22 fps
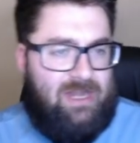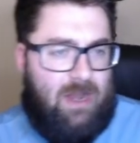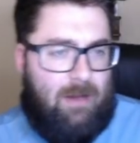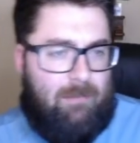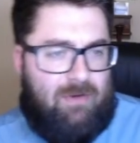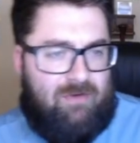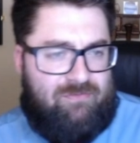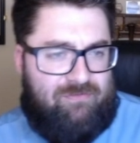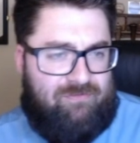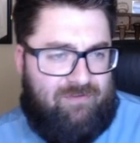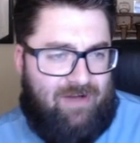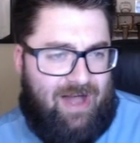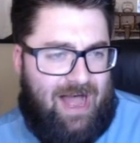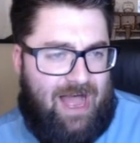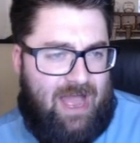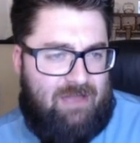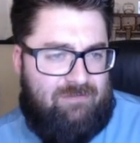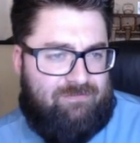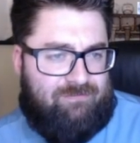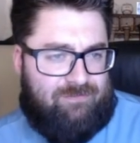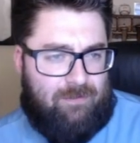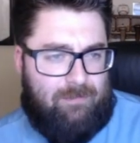Number
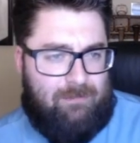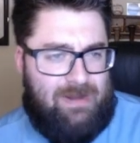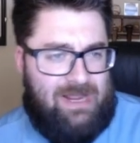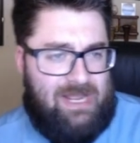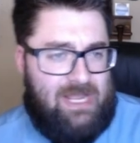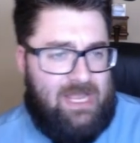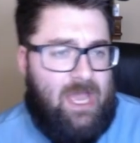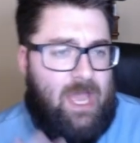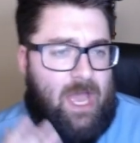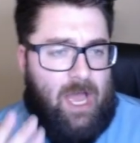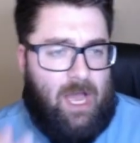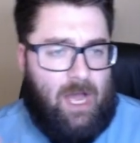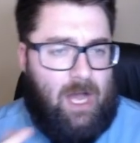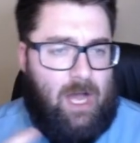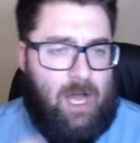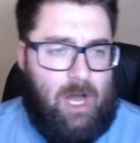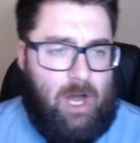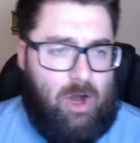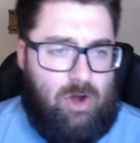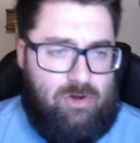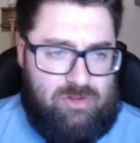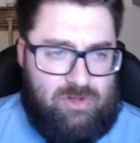five for me
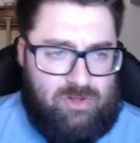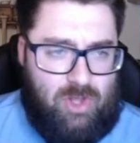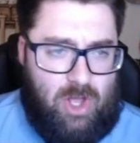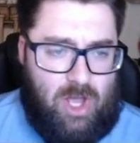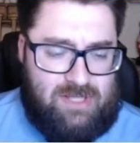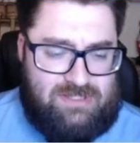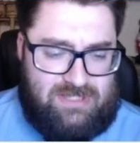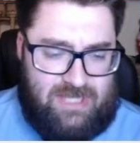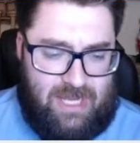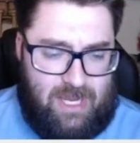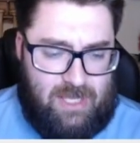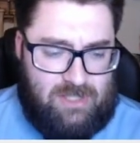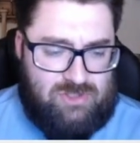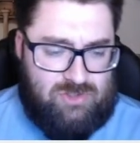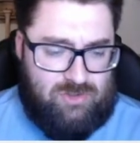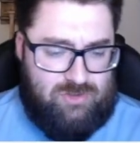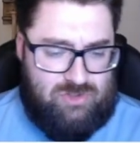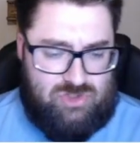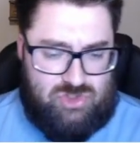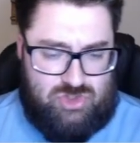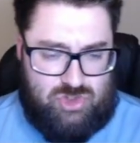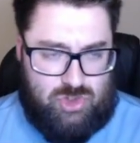are the Los
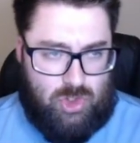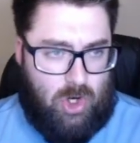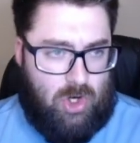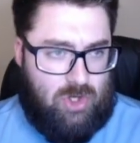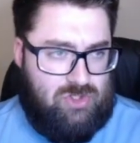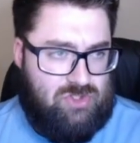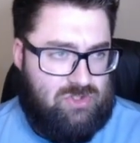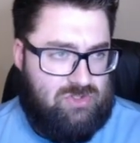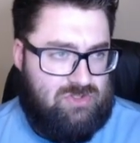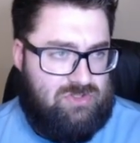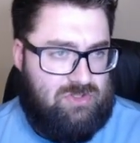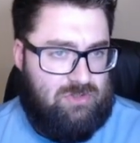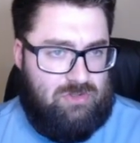Angeles Chargers.